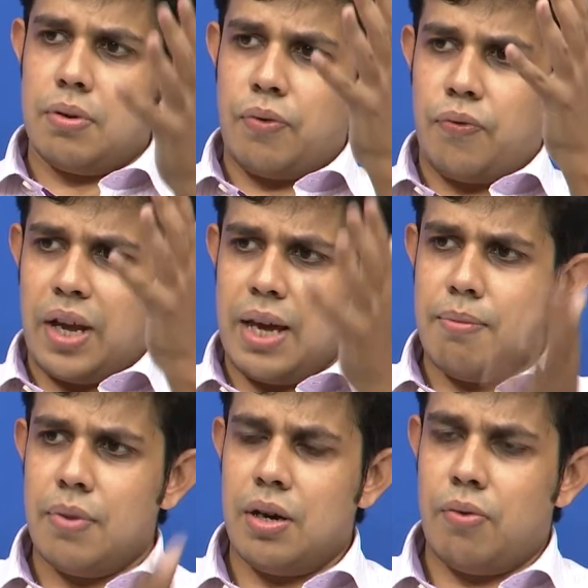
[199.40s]

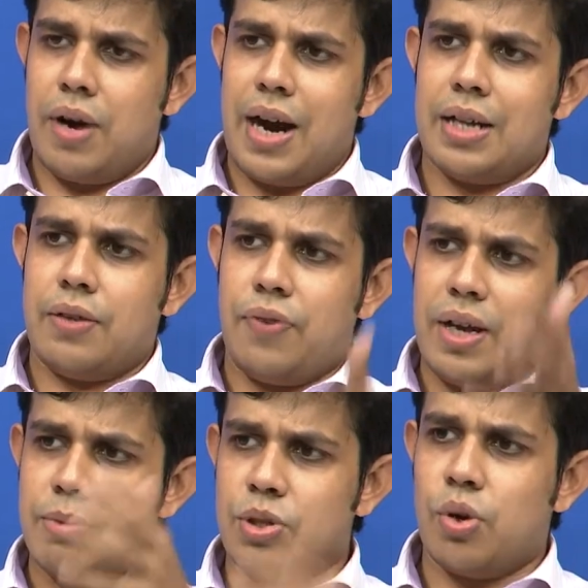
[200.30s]
flame where the
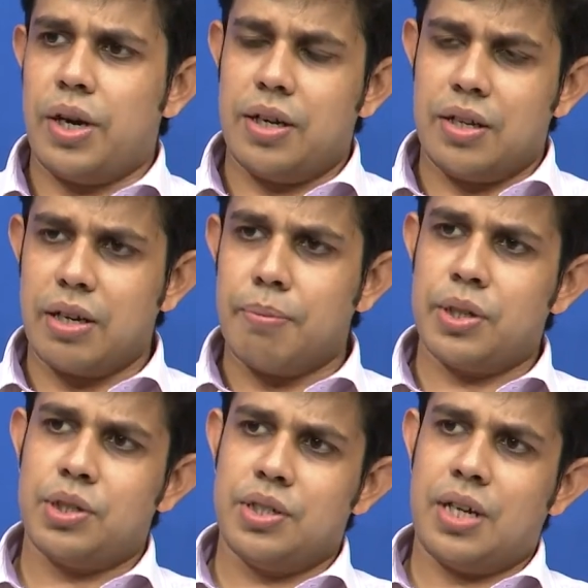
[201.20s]
flame is located, the
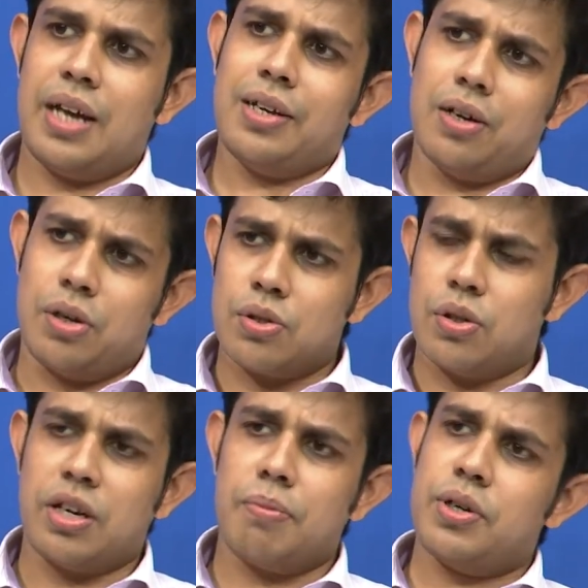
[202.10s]
temperature is high, and also
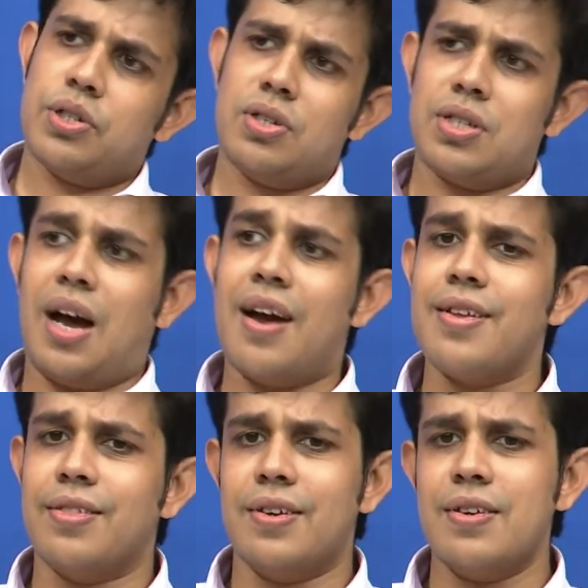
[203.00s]
the temperature is high
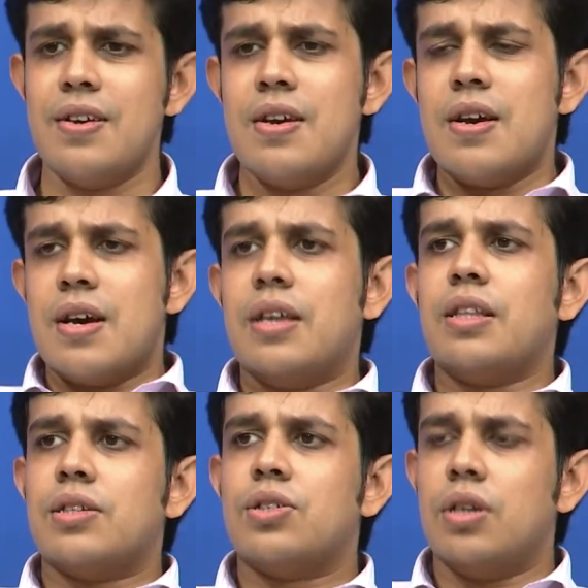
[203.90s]
in the
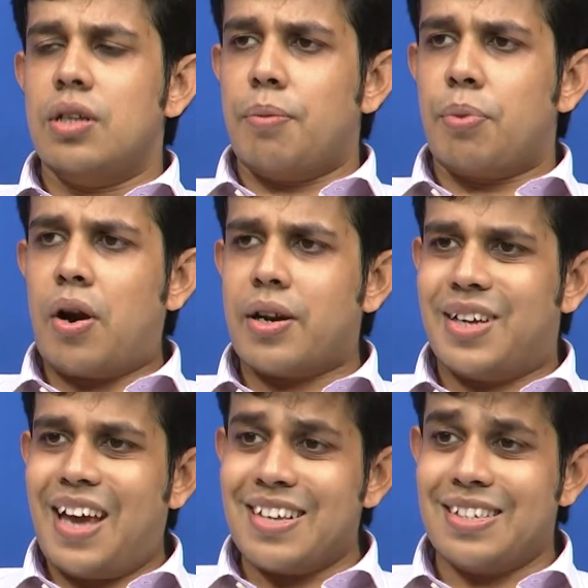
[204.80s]

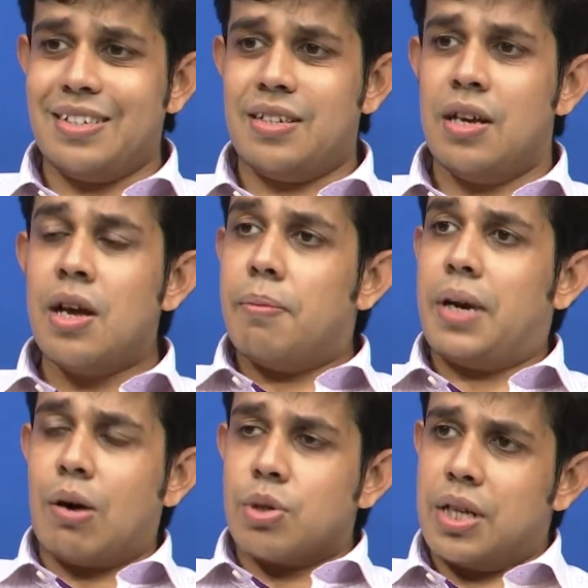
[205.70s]
product gases.
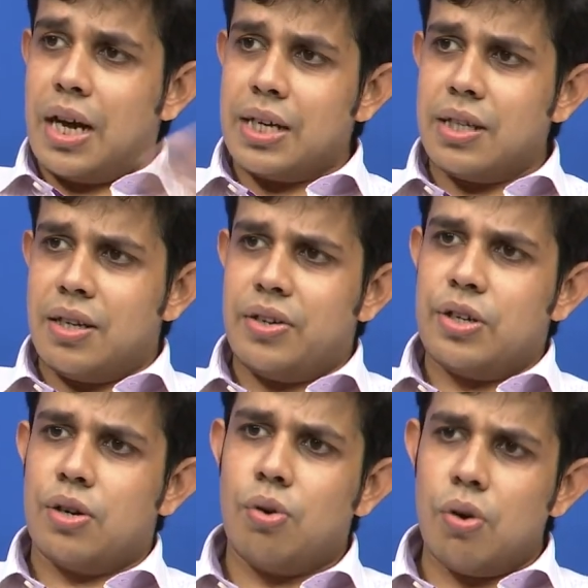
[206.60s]
But outside in
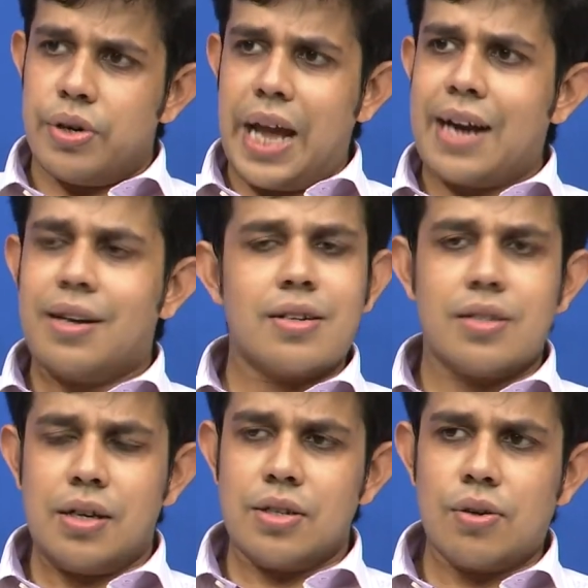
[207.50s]
the cold reactants,
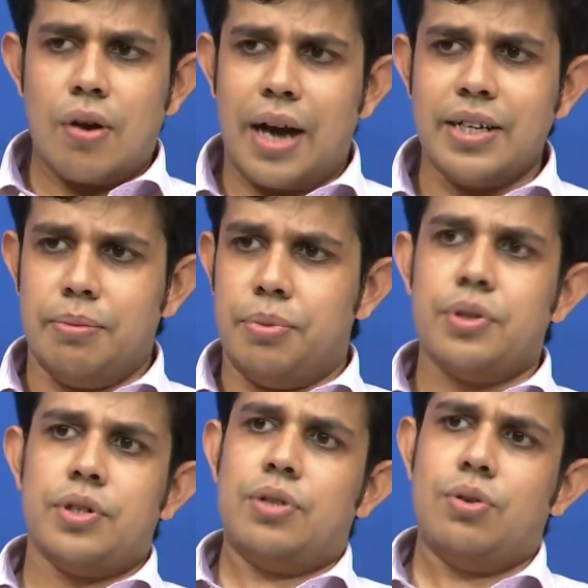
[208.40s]
there is no high
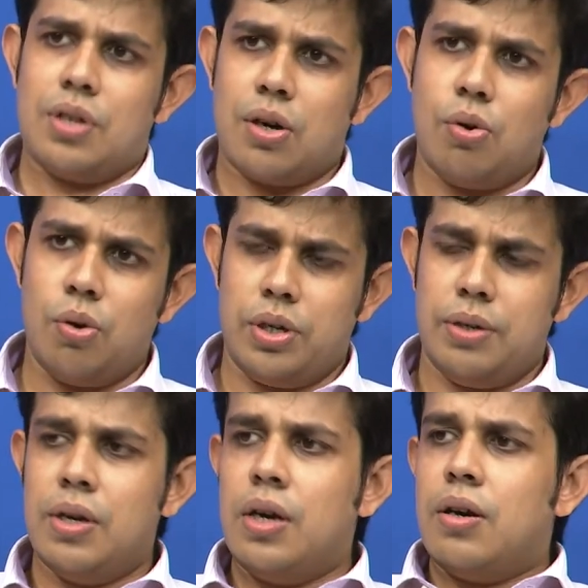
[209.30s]
temperature; those are cold.
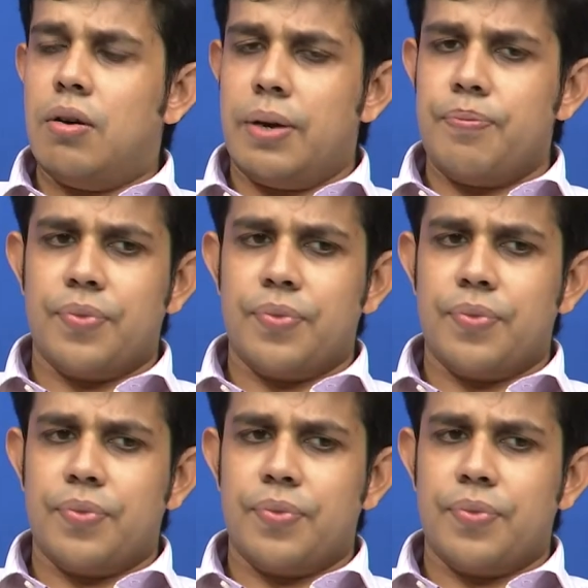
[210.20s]
Okay,